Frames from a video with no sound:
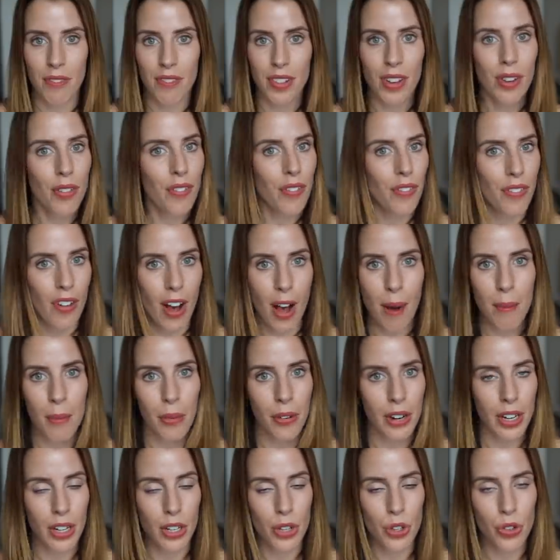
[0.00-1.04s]
feel far
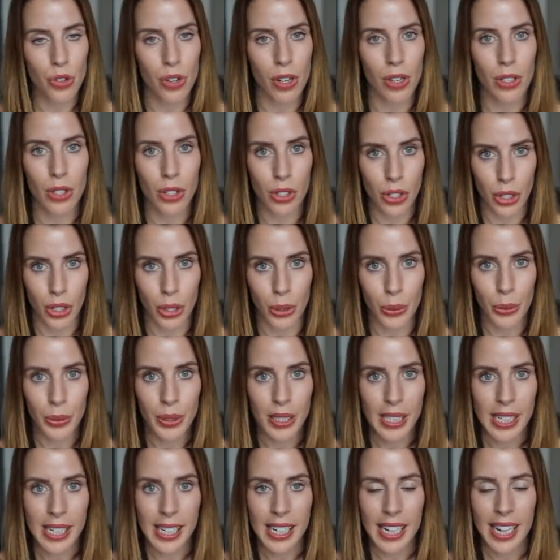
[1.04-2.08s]
more in control too.
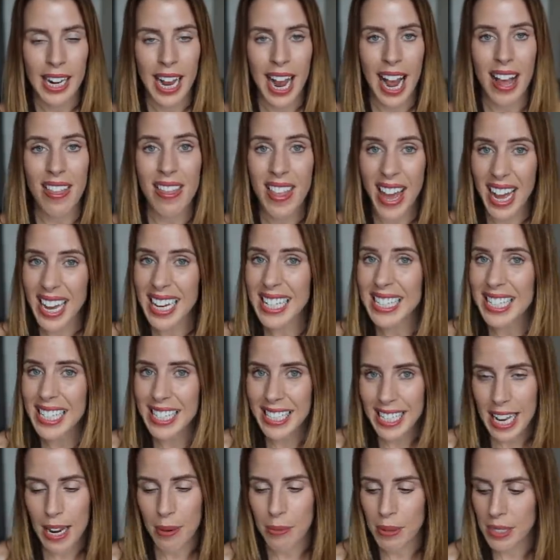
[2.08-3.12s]
And that is the
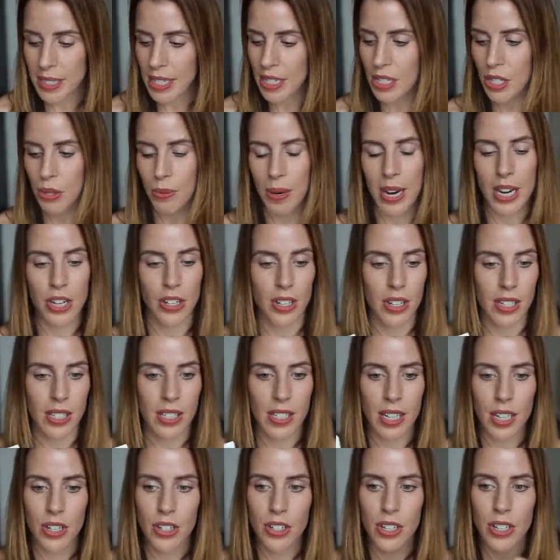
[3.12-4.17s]
same with situations
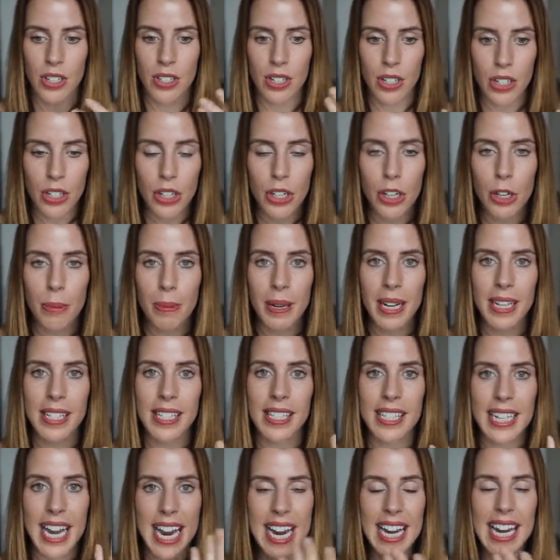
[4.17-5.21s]
such as lube. It's
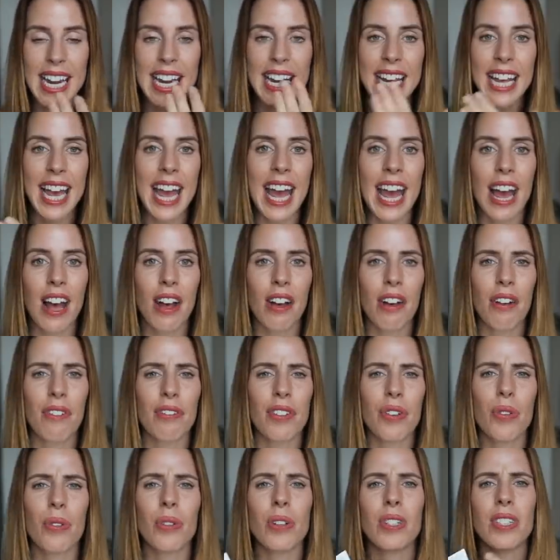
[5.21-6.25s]
taking care of
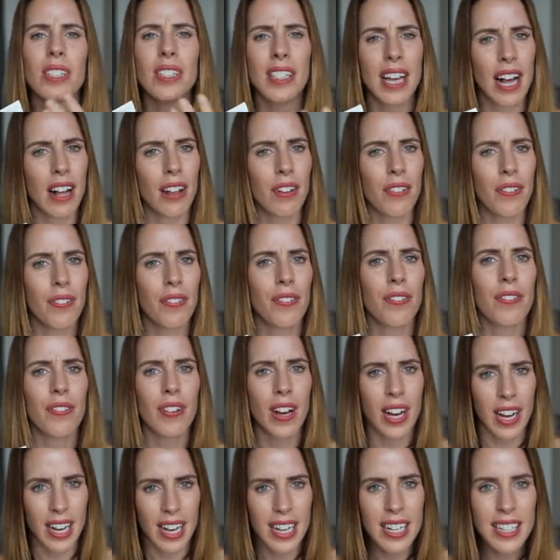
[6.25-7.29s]
yourself
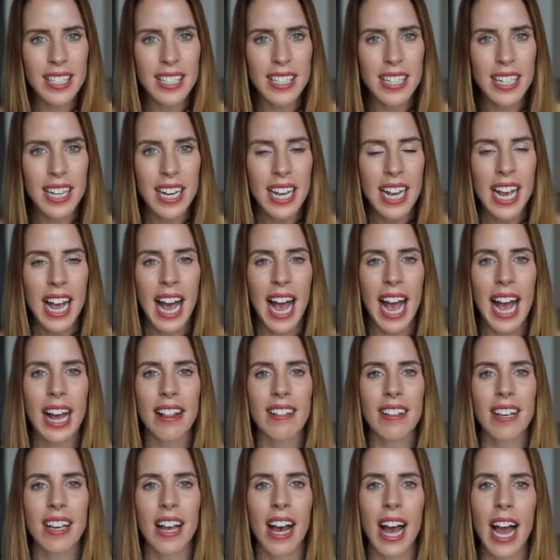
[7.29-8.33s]
first and
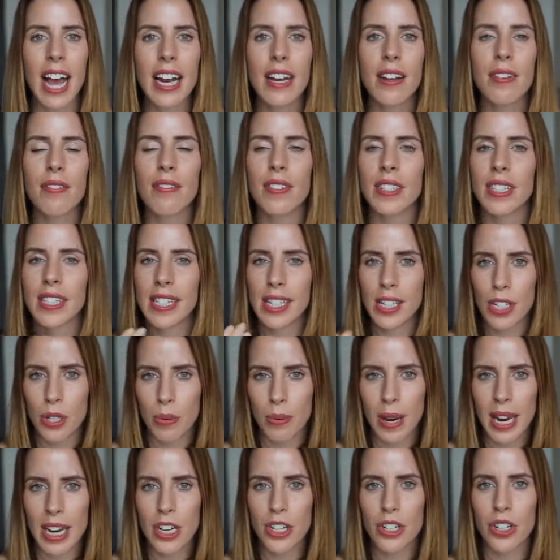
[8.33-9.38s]
the kind of
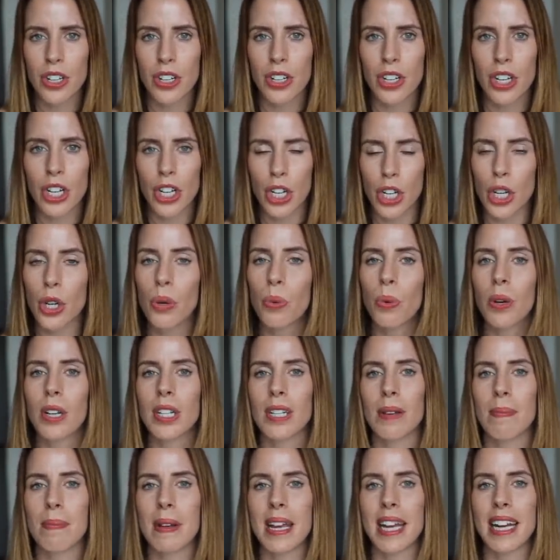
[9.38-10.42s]
situation you want
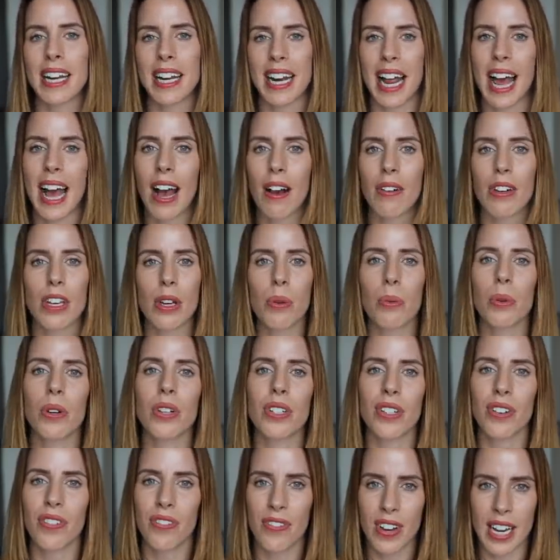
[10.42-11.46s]
to be in and how you want
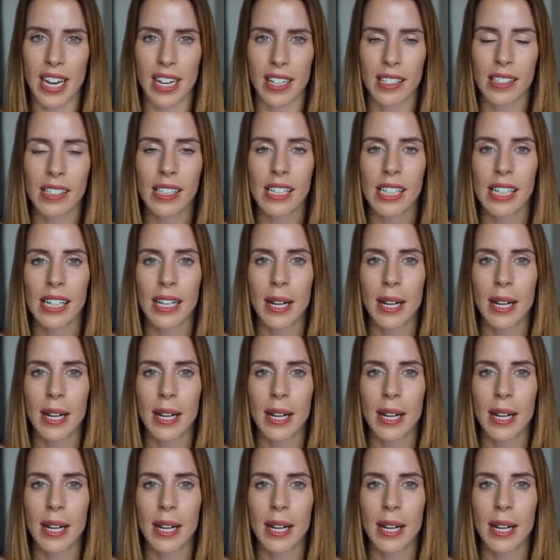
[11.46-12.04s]
to feel.